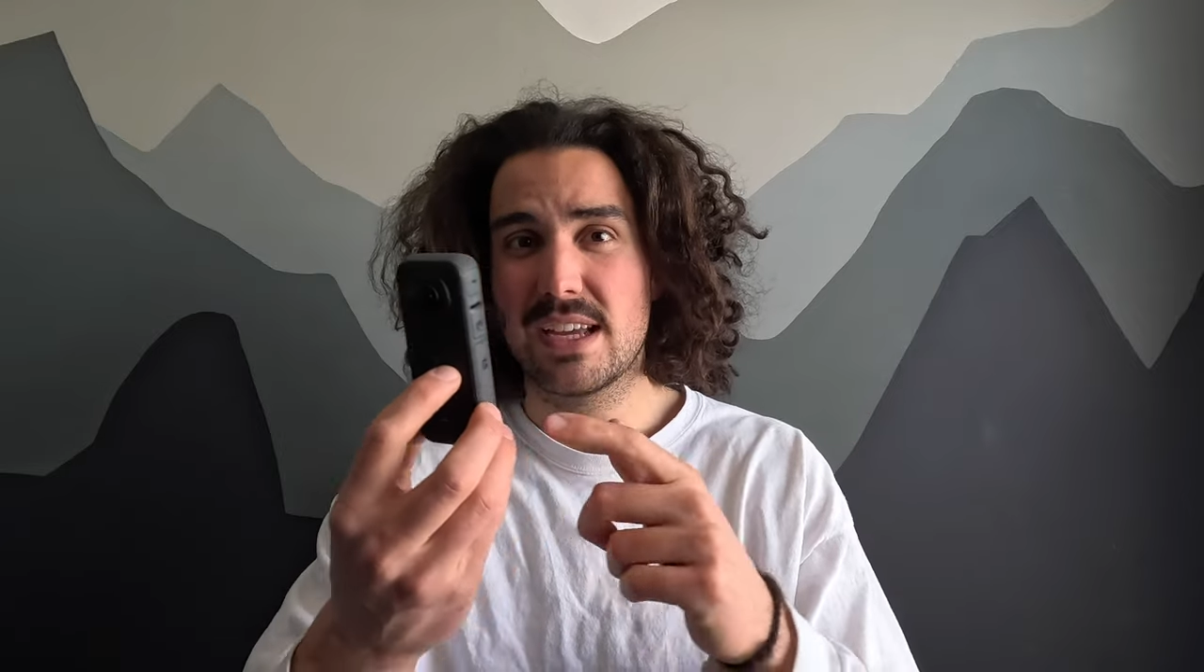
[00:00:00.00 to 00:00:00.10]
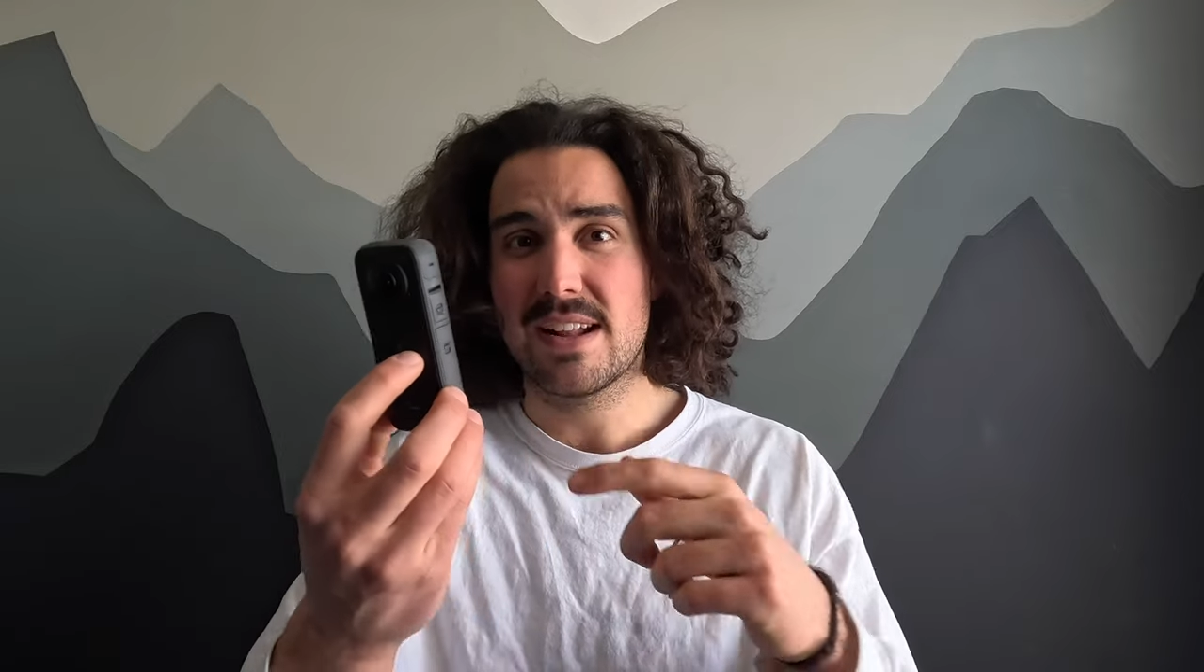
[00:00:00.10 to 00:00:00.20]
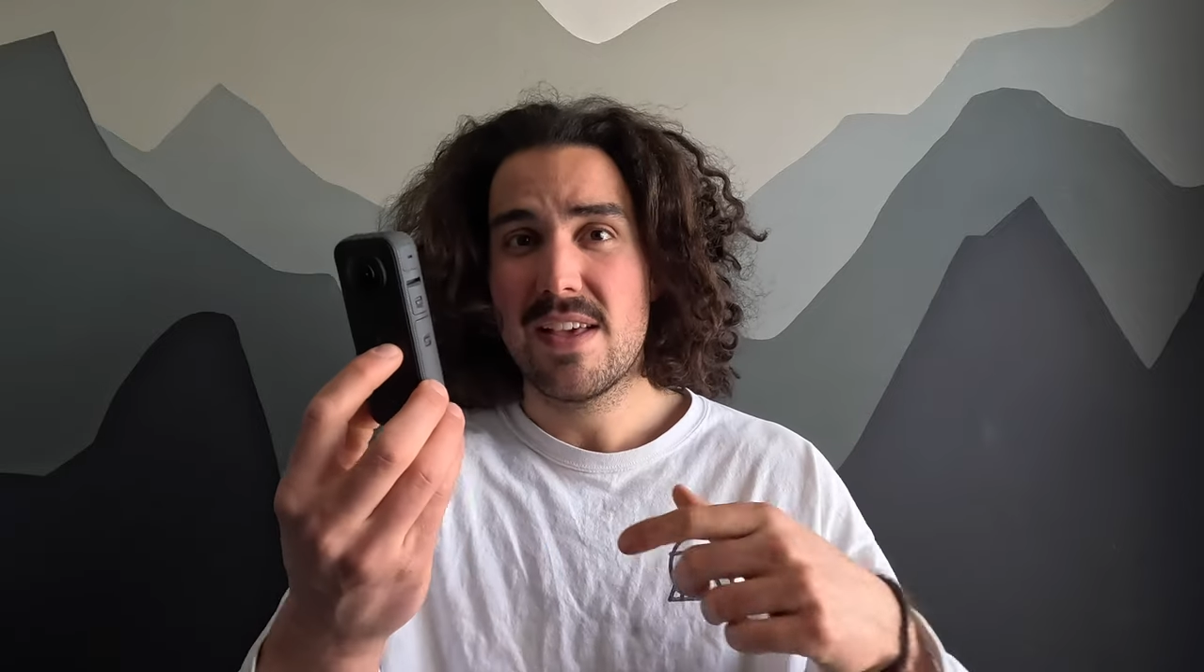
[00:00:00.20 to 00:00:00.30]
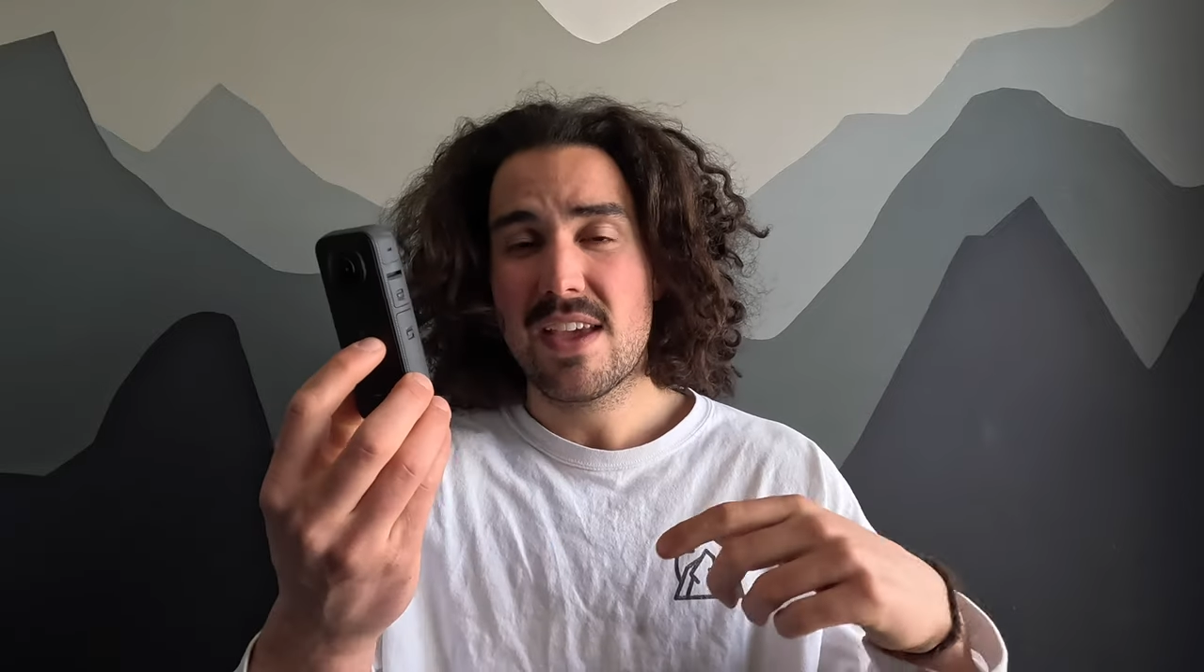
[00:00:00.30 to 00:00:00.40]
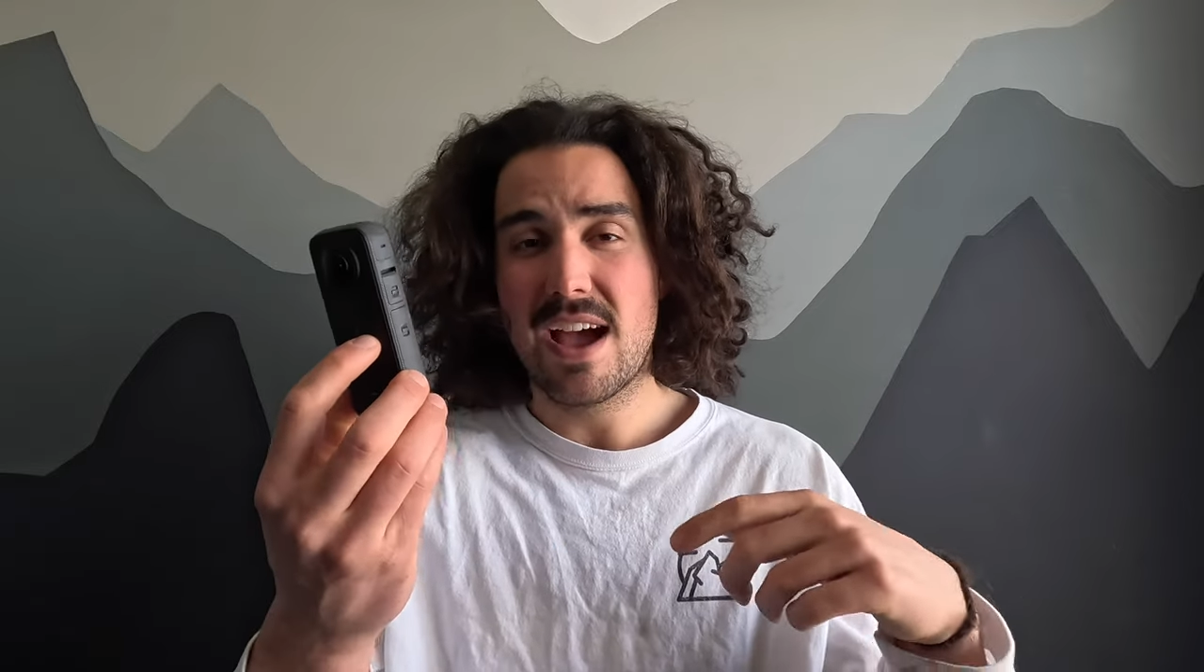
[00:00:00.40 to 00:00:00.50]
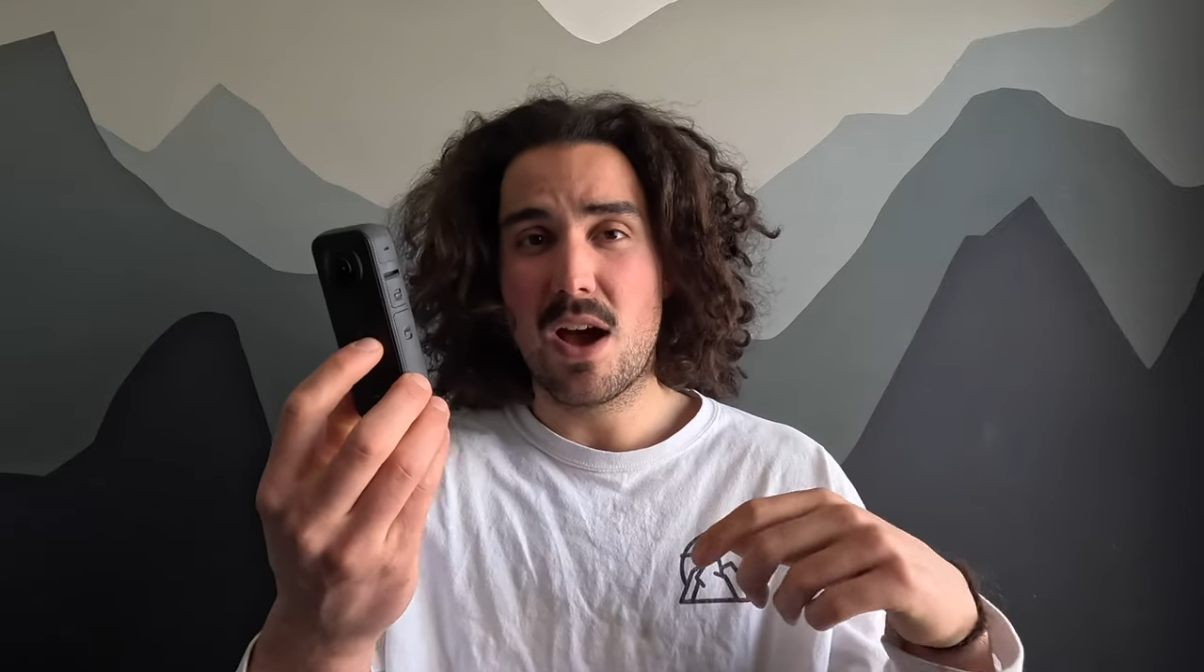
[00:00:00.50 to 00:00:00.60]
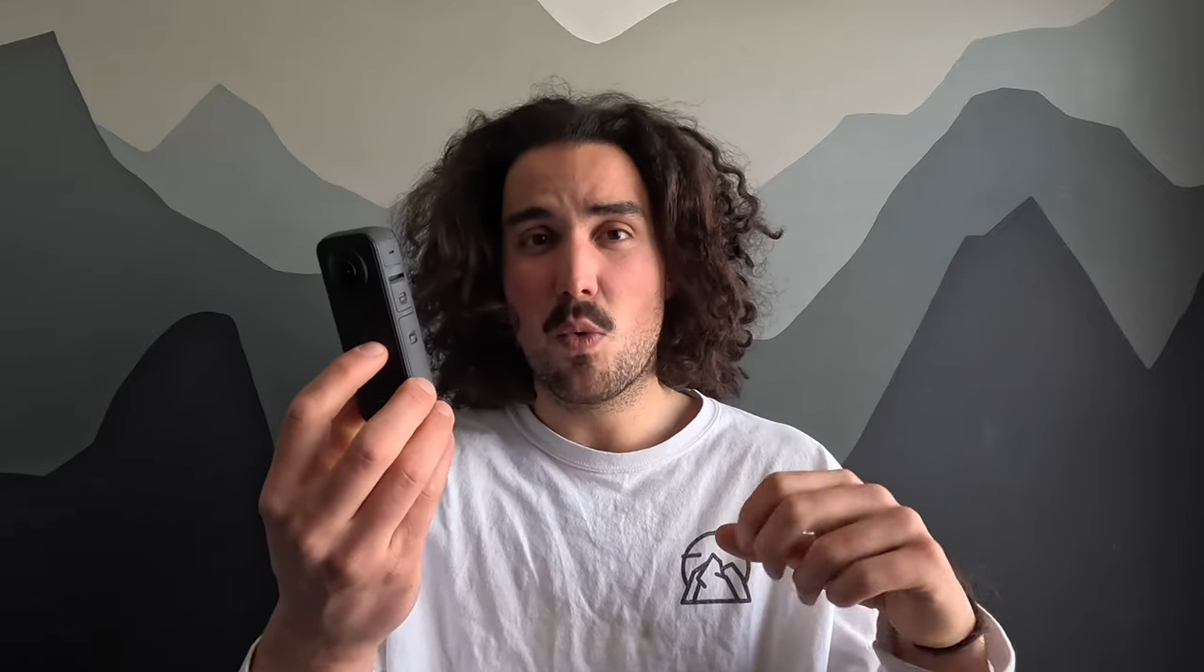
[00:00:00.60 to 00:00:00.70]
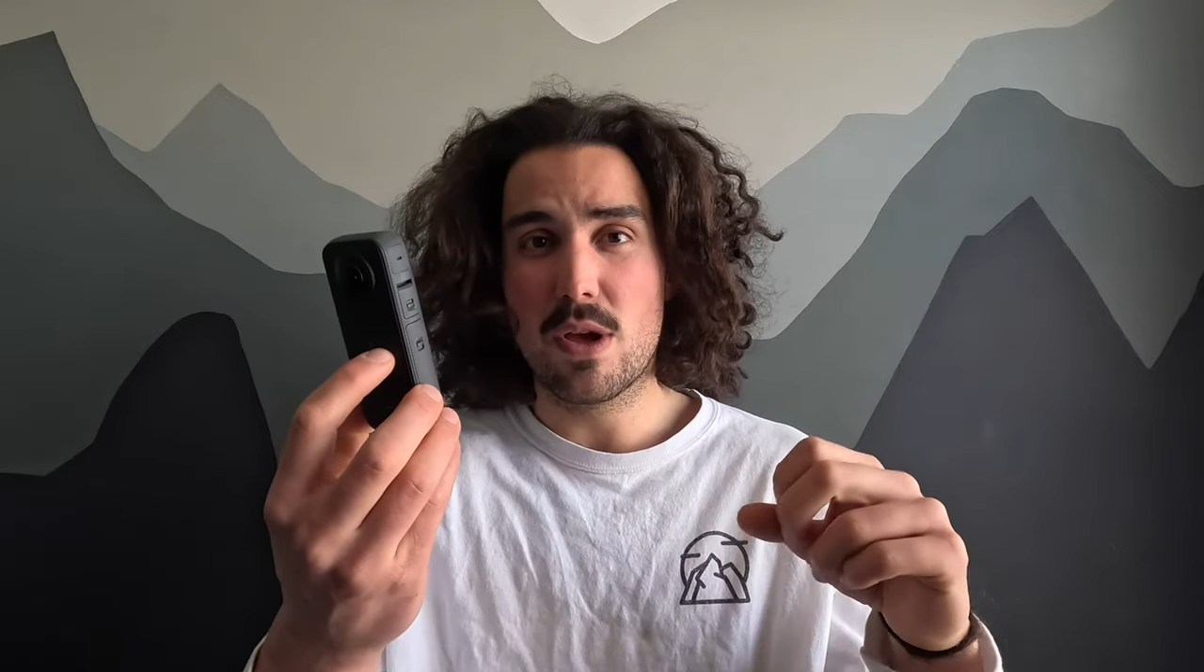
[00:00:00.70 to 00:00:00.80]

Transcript: it uh,